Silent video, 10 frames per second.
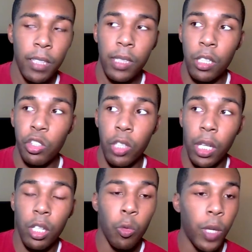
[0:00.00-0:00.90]
Instead of
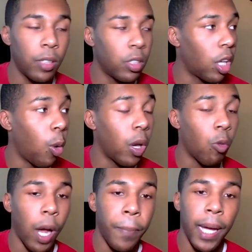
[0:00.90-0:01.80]
just getting your wings and
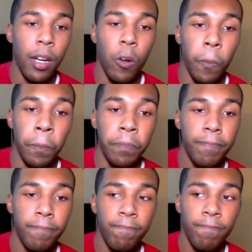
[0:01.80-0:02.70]
going right back home.
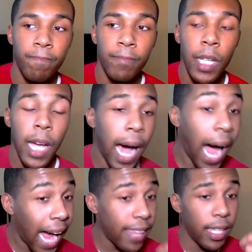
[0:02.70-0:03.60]

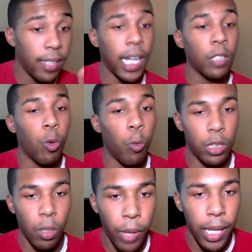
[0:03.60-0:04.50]
I think that's
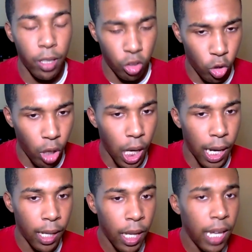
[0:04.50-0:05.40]
what was the breaking
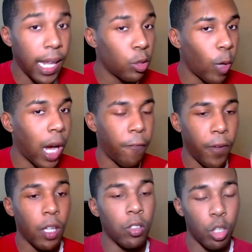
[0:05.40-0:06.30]
straw. And that's why I
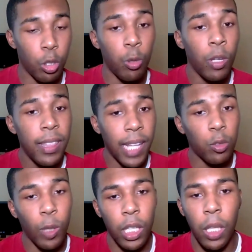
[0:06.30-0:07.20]
feel too.
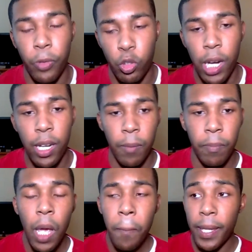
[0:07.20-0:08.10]
That's why the Clippers traded
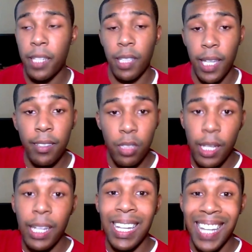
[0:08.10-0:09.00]
him. Because the
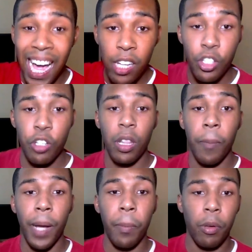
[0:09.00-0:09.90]
incident last year
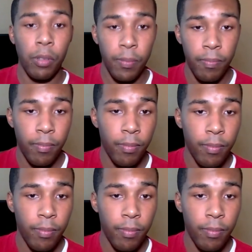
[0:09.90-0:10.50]
in the bubble.